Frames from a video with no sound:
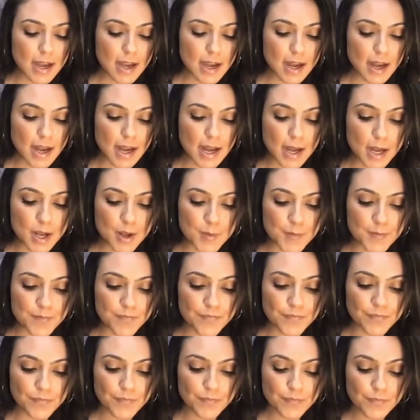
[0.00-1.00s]

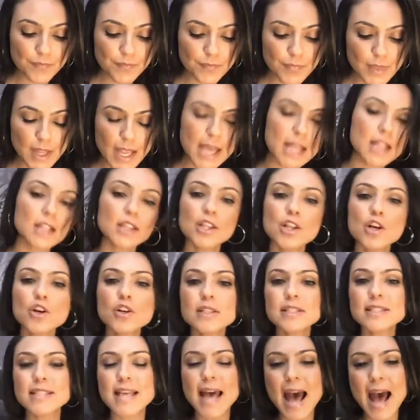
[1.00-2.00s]
um it
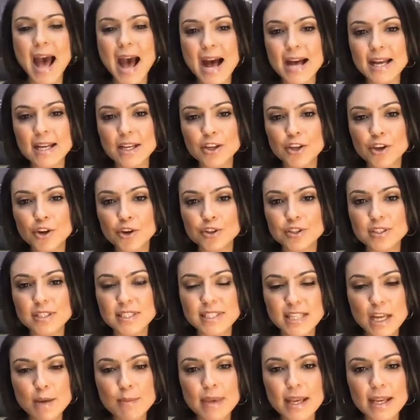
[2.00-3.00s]
looks at your
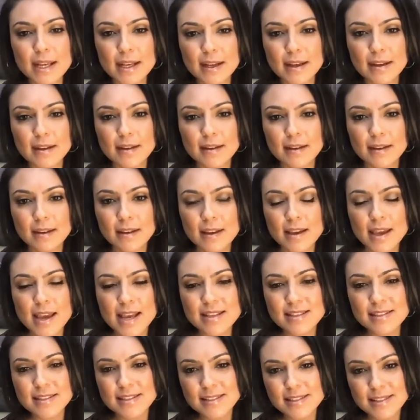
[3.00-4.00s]
stomach
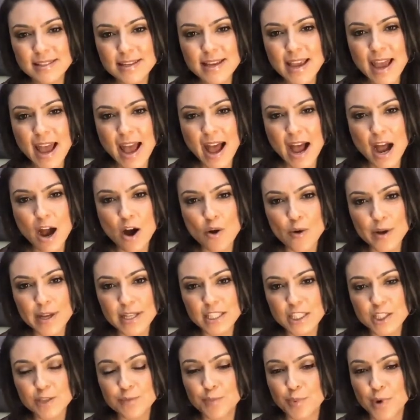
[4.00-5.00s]
and see how
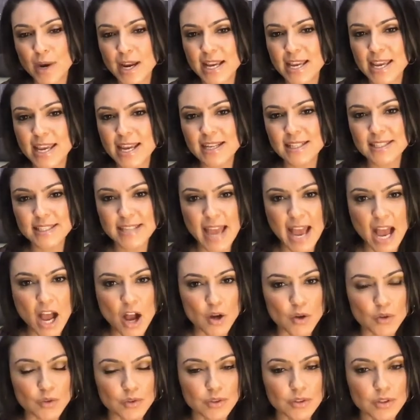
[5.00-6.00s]
it's breaking
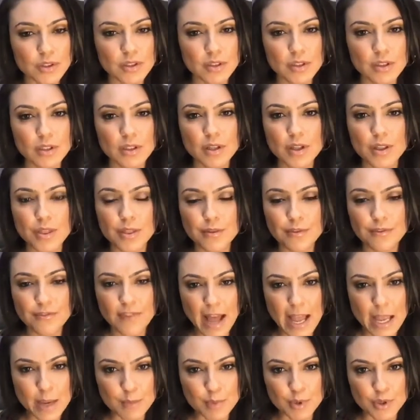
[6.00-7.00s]
down the
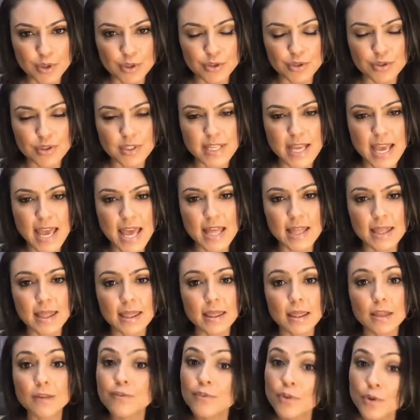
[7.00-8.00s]
fibers
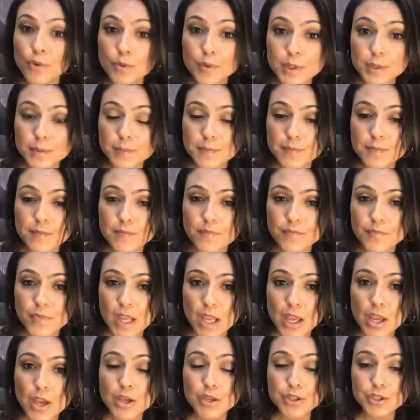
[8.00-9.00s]
and the food.
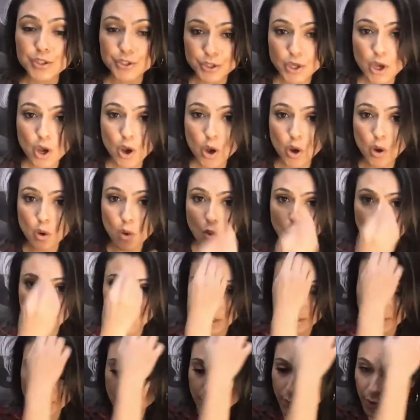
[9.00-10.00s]
So
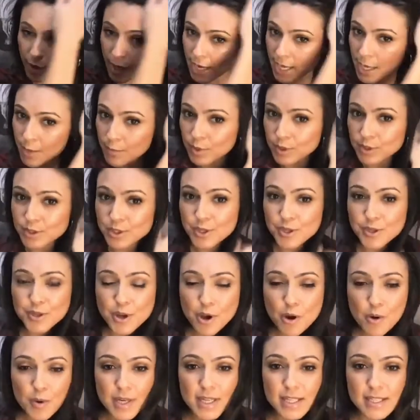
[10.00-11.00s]
what they were able to
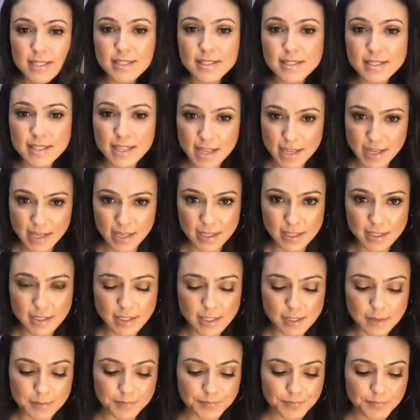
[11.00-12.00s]
notice
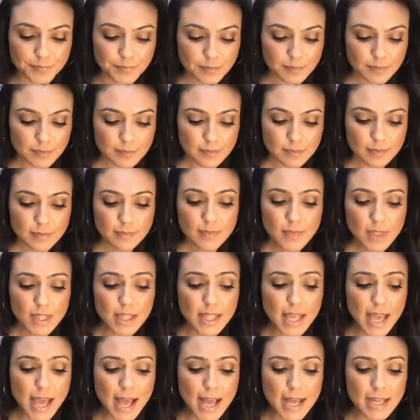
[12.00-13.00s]
is
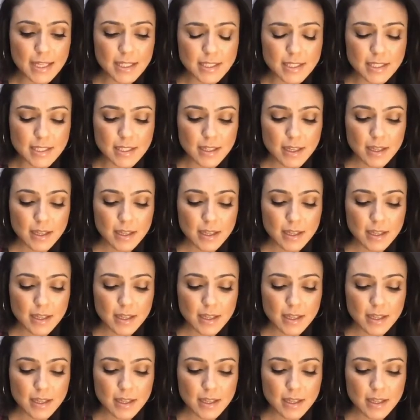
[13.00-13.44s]
that